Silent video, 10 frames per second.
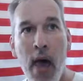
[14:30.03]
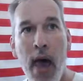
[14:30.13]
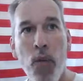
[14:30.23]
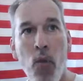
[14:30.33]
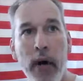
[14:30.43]

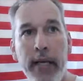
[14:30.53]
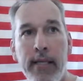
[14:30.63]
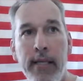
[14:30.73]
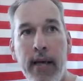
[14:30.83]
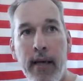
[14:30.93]
And what it
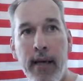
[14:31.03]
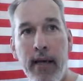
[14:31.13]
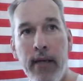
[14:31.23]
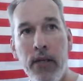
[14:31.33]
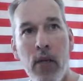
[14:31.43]
did
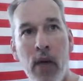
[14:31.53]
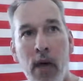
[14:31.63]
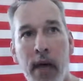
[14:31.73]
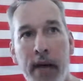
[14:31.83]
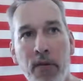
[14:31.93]
is
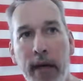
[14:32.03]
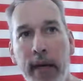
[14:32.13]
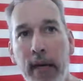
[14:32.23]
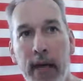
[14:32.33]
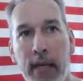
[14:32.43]
it
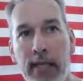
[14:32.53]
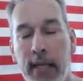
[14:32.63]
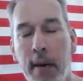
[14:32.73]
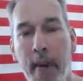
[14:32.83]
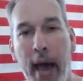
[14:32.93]
recognized
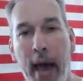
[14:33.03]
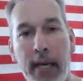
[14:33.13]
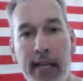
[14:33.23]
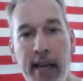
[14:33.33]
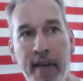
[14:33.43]
the
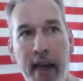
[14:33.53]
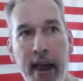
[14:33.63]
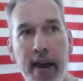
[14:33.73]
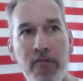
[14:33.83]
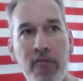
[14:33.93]
capacity of
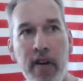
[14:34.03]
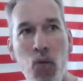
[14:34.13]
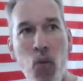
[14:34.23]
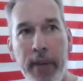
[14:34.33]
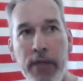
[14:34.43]
every
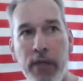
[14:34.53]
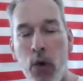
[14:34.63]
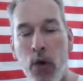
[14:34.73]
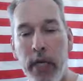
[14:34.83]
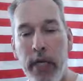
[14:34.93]
woman
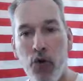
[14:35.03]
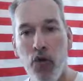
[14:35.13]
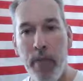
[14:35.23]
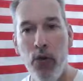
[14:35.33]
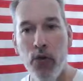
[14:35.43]
to
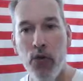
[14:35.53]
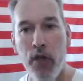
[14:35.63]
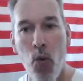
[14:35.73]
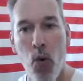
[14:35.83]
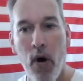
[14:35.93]
contribute to the
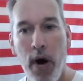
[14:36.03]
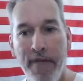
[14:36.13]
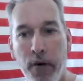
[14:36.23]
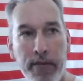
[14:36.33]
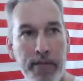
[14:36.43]
war
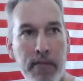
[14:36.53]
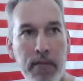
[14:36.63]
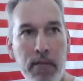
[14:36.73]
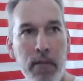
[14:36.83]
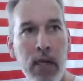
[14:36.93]
effort.
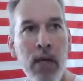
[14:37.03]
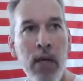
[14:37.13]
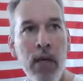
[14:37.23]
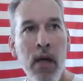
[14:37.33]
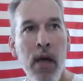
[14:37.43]

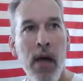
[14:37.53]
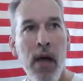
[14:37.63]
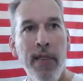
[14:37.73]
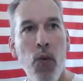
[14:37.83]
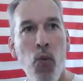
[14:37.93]

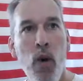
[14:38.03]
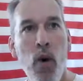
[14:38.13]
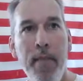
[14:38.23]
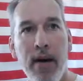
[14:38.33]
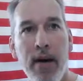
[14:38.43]
The
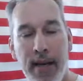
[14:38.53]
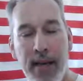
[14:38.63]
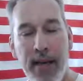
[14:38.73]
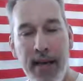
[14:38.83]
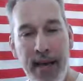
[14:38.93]
women
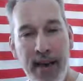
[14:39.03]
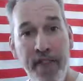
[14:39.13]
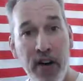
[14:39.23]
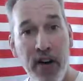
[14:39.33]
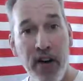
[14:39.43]
in
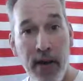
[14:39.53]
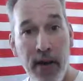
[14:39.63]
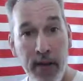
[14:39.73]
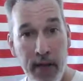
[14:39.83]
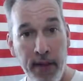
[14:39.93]

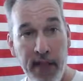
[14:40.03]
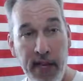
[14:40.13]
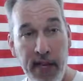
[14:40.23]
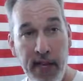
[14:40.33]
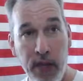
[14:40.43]
Philadelphia, in
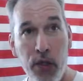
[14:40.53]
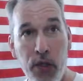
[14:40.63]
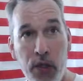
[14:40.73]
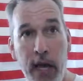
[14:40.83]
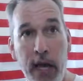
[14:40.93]
the
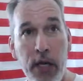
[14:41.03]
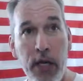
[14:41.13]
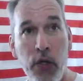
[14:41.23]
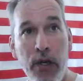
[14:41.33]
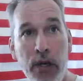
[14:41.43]

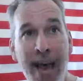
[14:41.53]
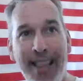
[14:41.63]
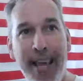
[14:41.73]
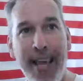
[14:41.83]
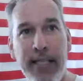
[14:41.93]
association,
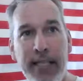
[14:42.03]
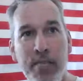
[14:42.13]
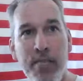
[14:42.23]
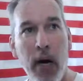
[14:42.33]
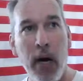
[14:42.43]
collected
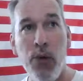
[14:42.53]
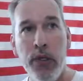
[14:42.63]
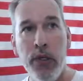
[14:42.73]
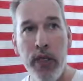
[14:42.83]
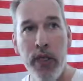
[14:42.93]
money
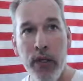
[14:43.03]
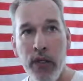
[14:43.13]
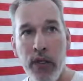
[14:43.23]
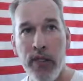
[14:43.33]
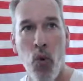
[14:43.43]
to
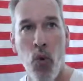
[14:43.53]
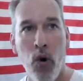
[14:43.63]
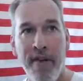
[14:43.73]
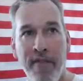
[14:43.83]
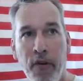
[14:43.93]
assist in the
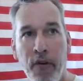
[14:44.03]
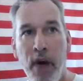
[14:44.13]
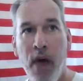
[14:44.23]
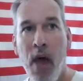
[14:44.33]
war effort.